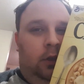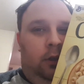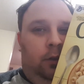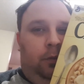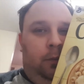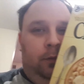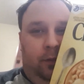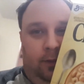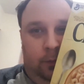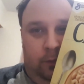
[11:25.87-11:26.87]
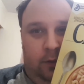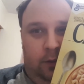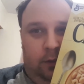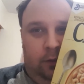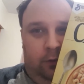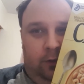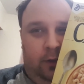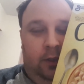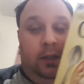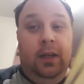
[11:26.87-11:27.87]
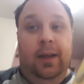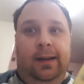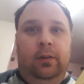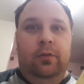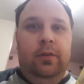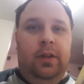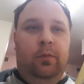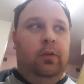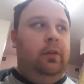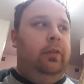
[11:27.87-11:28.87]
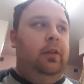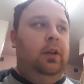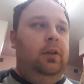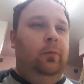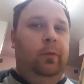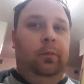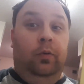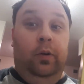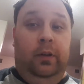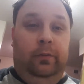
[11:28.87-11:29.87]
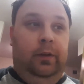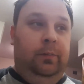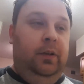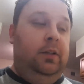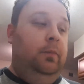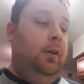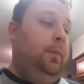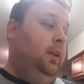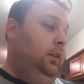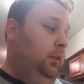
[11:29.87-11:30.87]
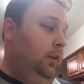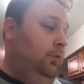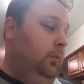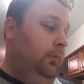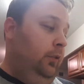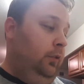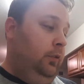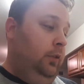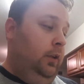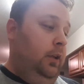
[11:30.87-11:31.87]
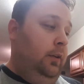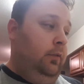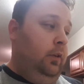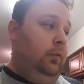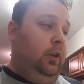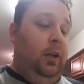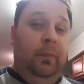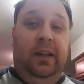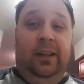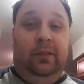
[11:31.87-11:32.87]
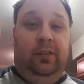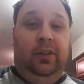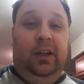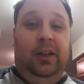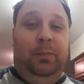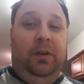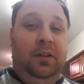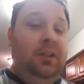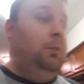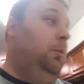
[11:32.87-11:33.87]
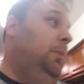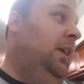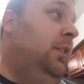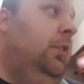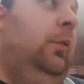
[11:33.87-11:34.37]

The only problem is the limited edition thing. I knew they were a thing at one point and we had picked them up and I loved them for forever. I might have to stock up on a couple boxes